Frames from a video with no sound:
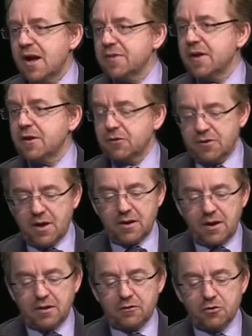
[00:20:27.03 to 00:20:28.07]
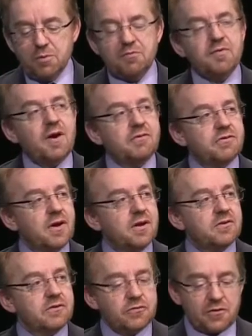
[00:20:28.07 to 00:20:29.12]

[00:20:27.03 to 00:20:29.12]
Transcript: and then a, a, group of five scientists.